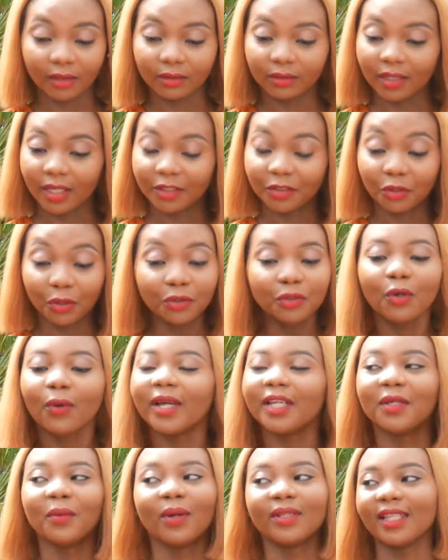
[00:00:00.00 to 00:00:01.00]
I don't know
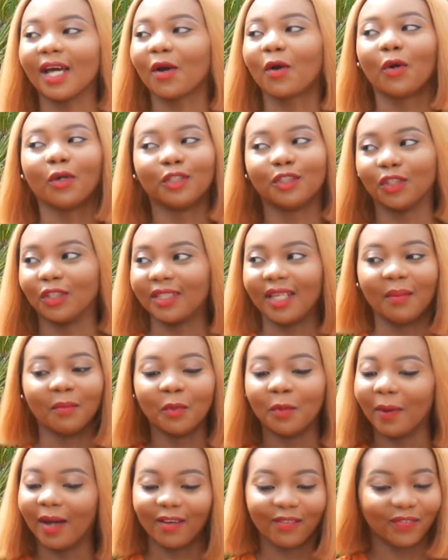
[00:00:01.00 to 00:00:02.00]
anyone that codes on their
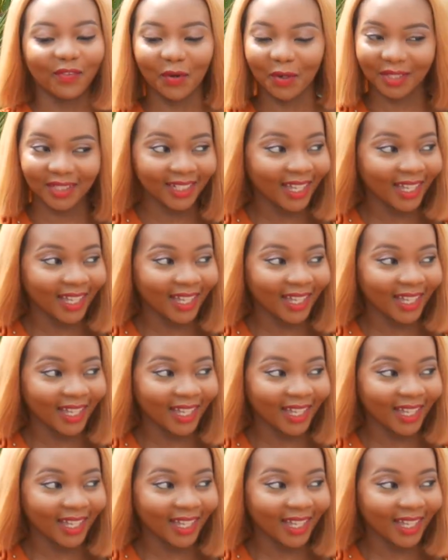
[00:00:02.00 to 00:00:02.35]
mobile phone.